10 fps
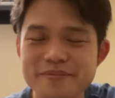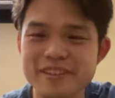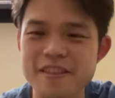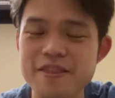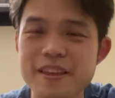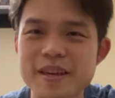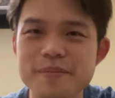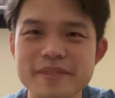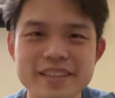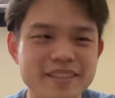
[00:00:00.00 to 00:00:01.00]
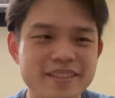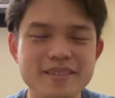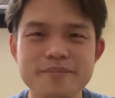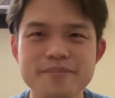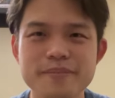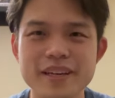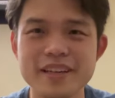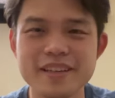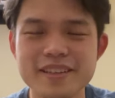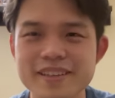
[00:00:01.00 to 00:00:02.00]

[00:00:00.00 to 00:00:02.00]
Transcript: the theme is pink